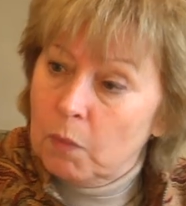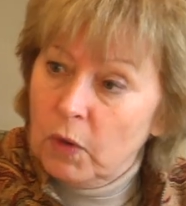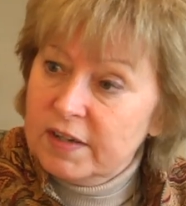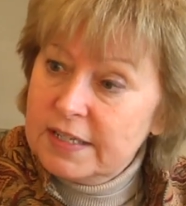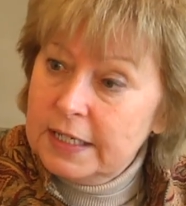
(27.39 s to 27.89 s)
And
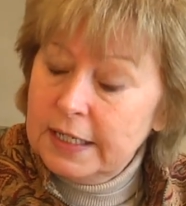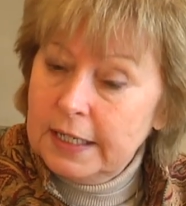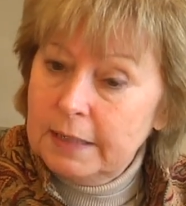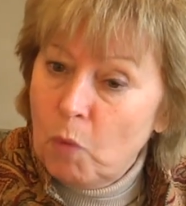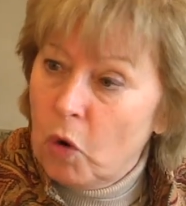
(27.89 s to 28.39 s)
we're
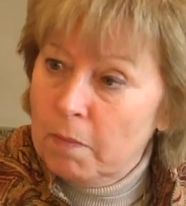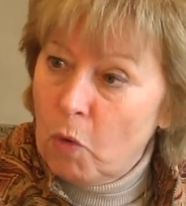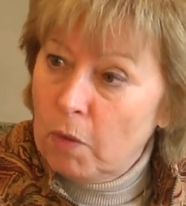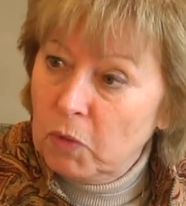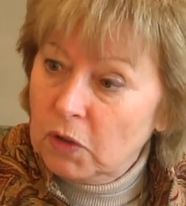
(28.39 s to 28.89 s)
seeing more and
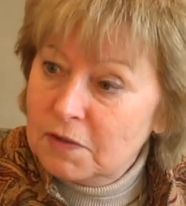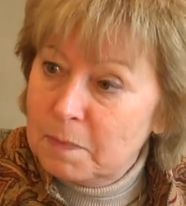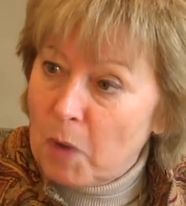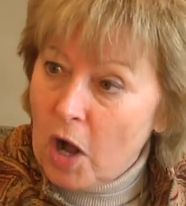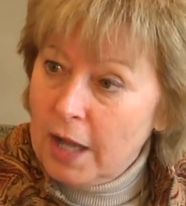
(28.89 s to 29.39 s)
more books
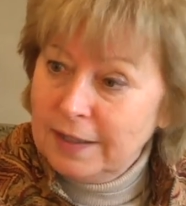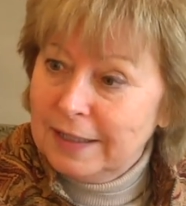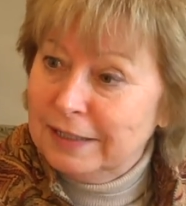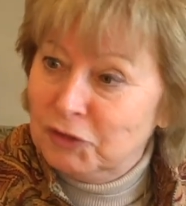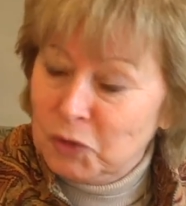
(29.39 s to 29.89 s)
bought,
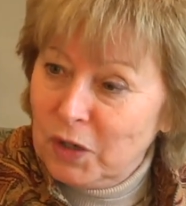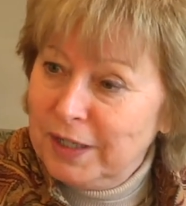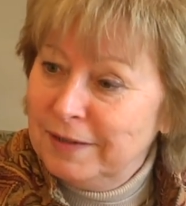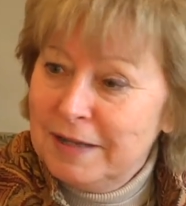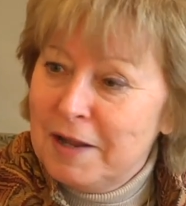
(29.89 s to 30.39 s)
enjoyed,